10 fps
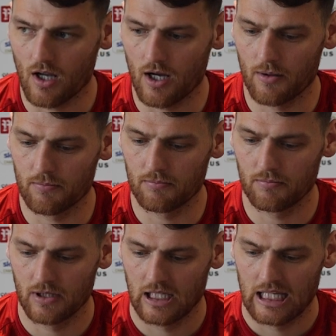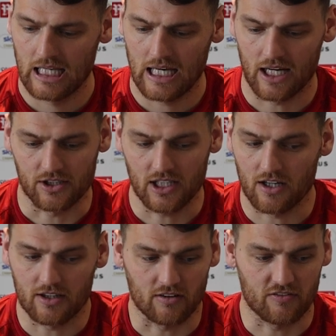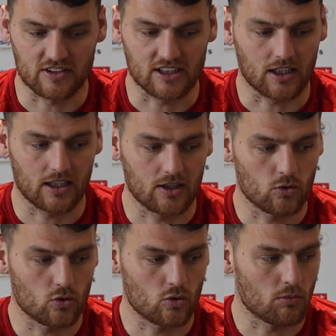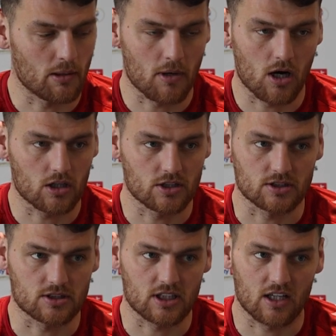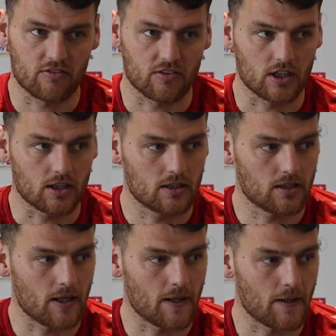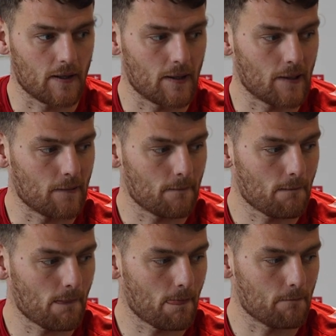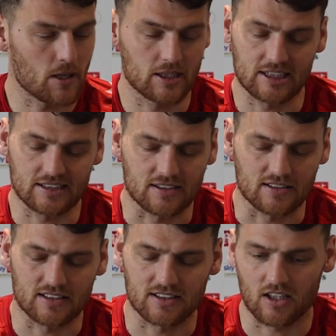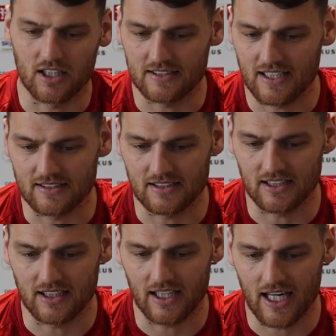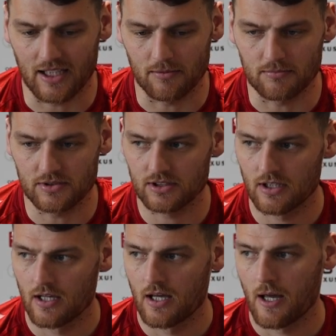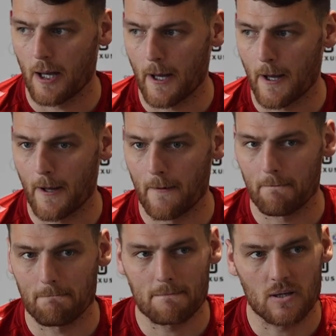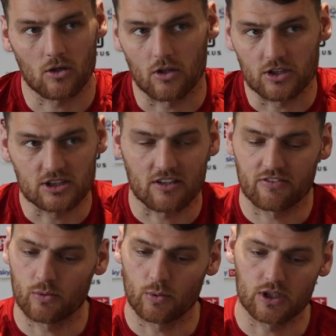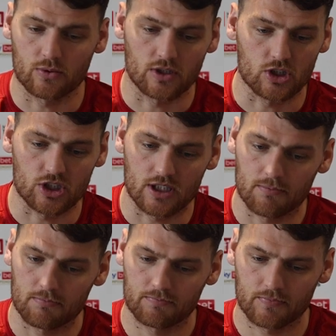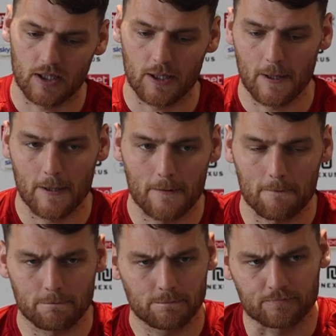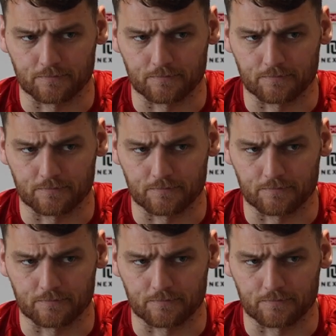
Um, and yeah, I think physically, all, all my markers and stuff, like uh, my distances, high intensity in games, um, a lot of the stuff we do in the gym, um,